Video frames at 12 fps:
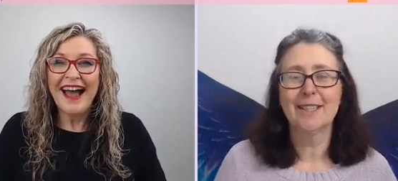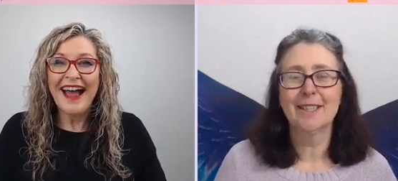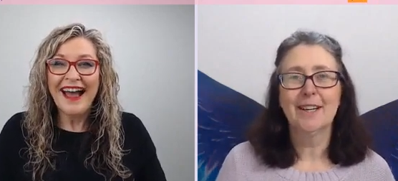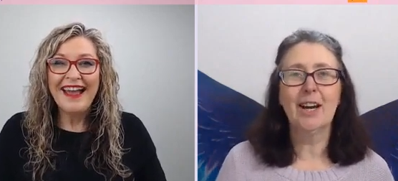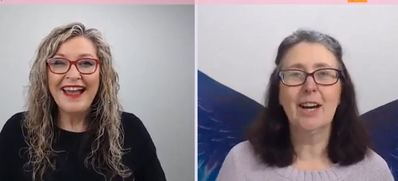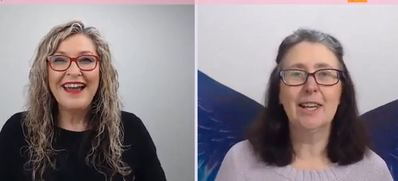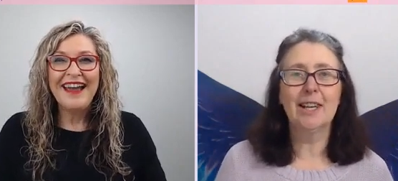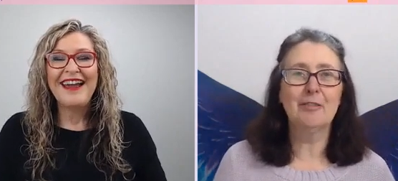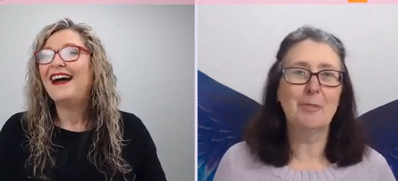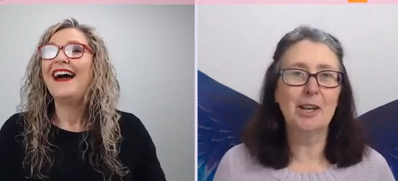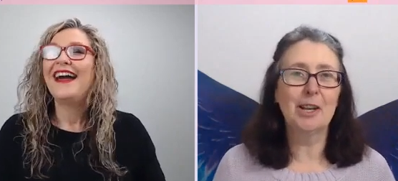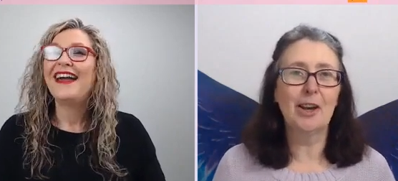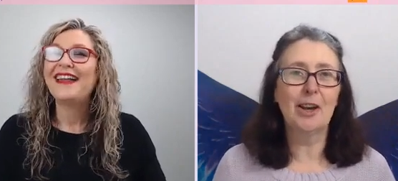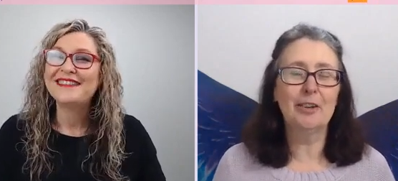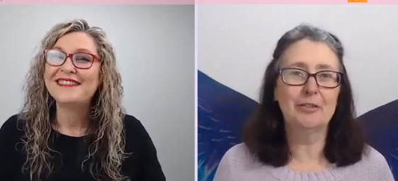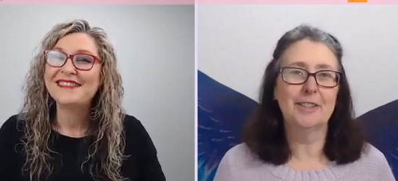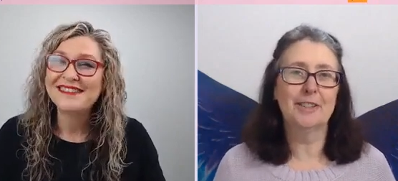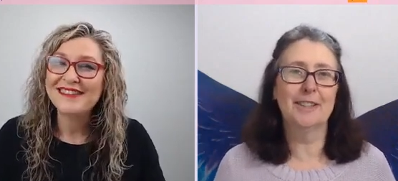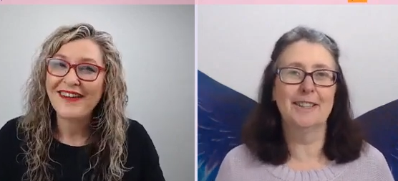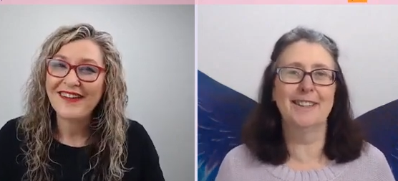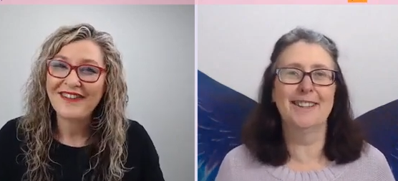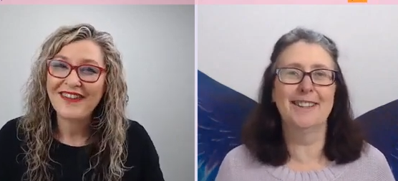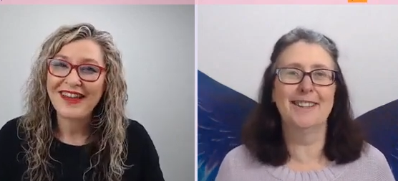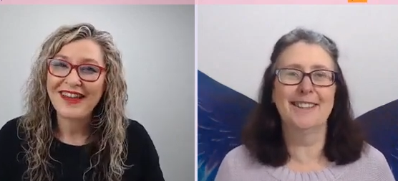Speaker 1: it's so
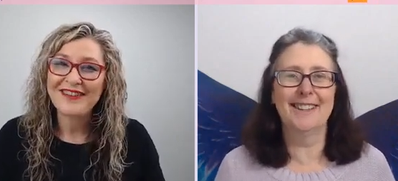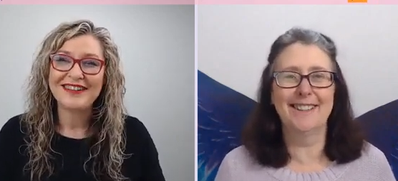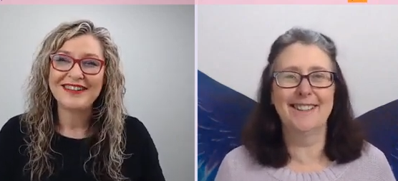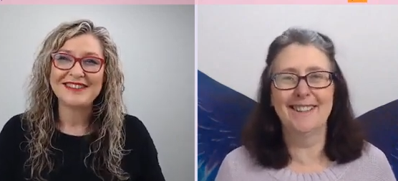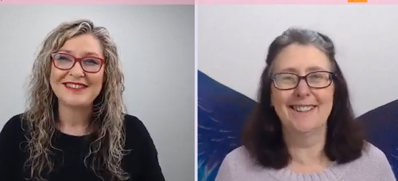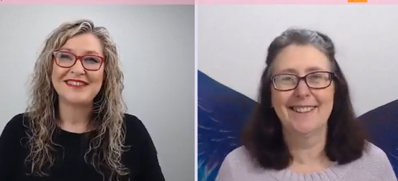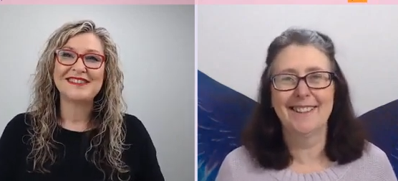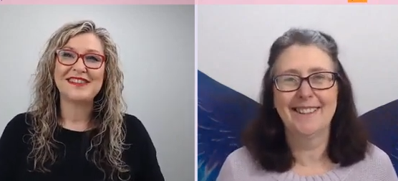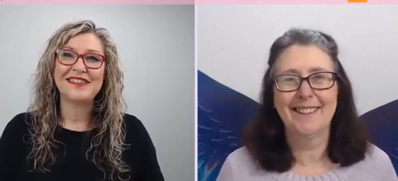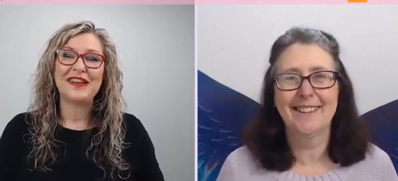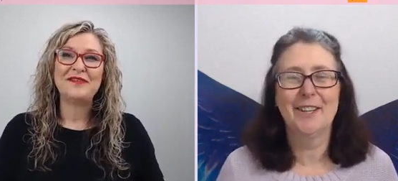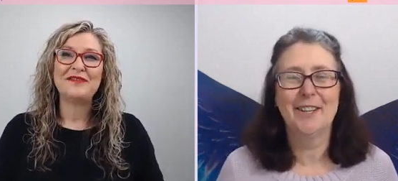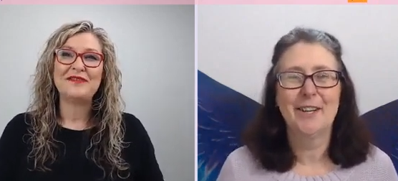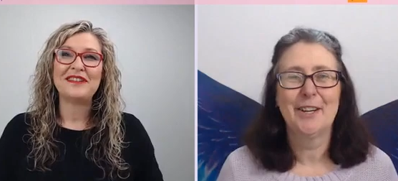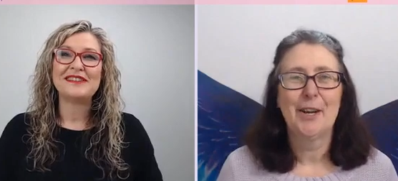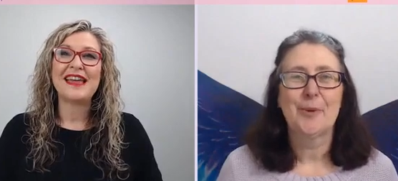fabulous. It is so fabulous.